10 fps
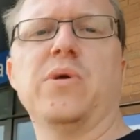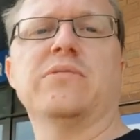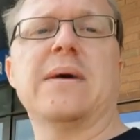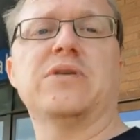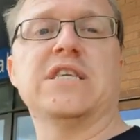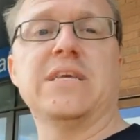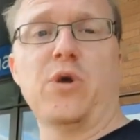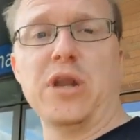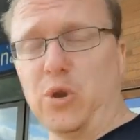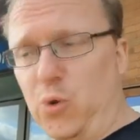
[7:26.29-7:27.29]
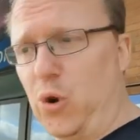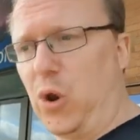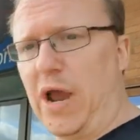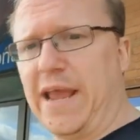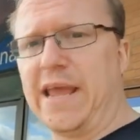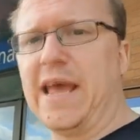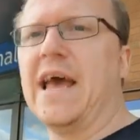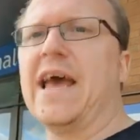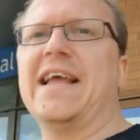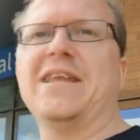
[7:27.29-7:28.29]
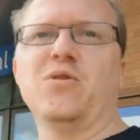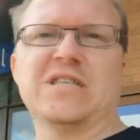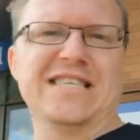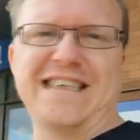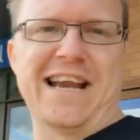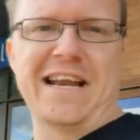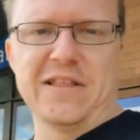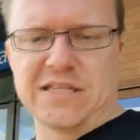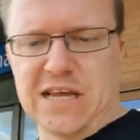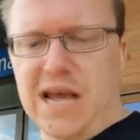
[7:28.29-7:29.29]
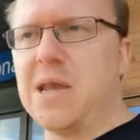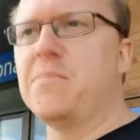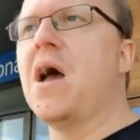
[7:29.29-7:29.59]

We was able to see what it looked like. It looks exactly the same,